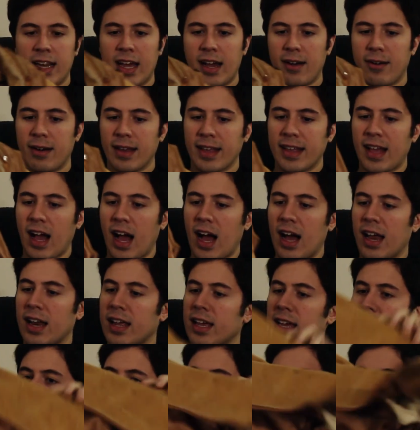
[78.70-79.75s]
how I got
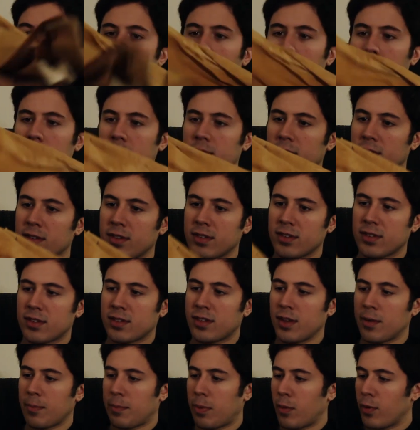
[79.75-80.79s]
it, what was
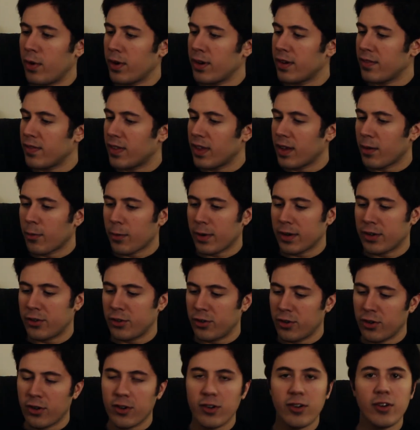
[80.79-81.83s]
the point of the
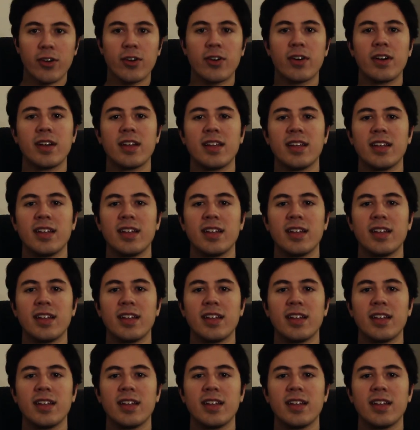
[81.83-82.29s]
original